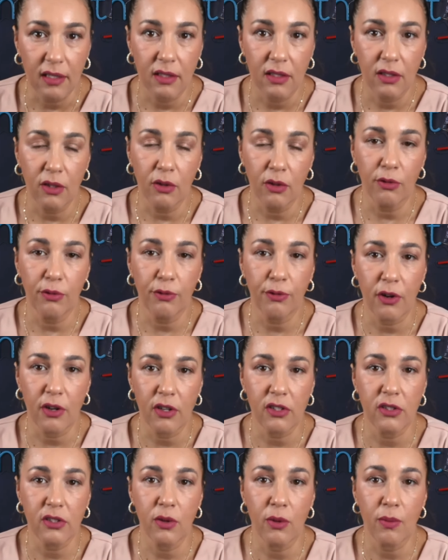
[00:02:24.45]
You
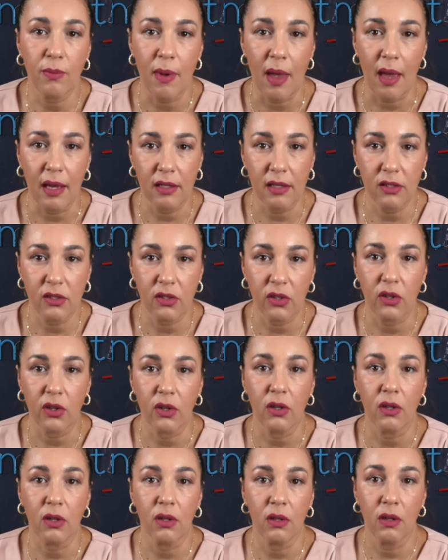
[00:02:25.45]
first, you
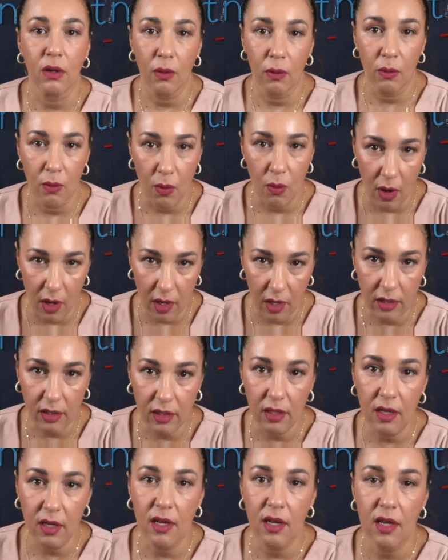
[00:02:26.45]
master
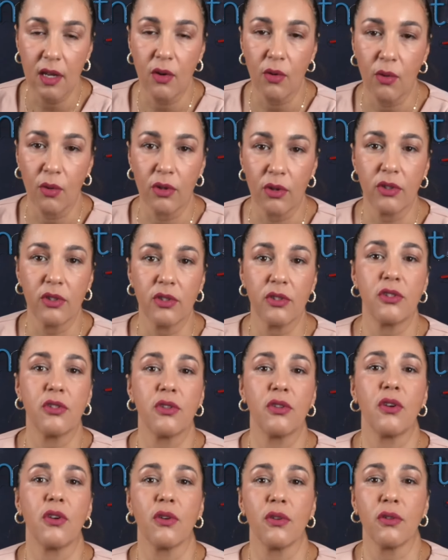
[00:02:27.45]
one in order
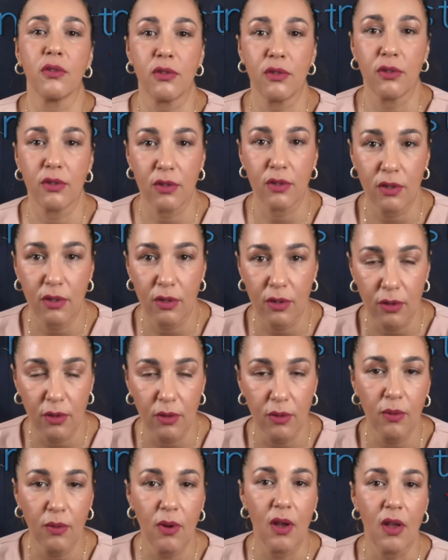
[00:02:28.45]
to go to
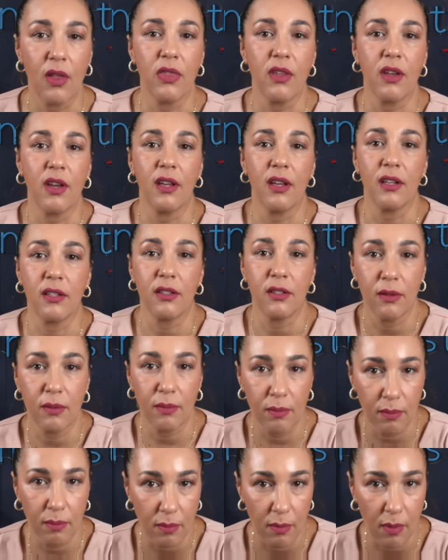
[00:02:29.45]
two and then
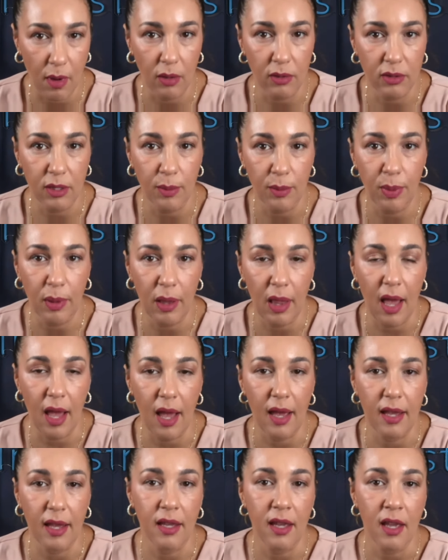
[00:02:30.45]

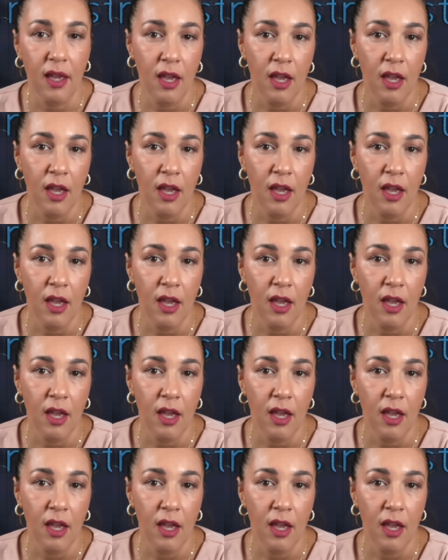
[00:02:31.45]
multiply.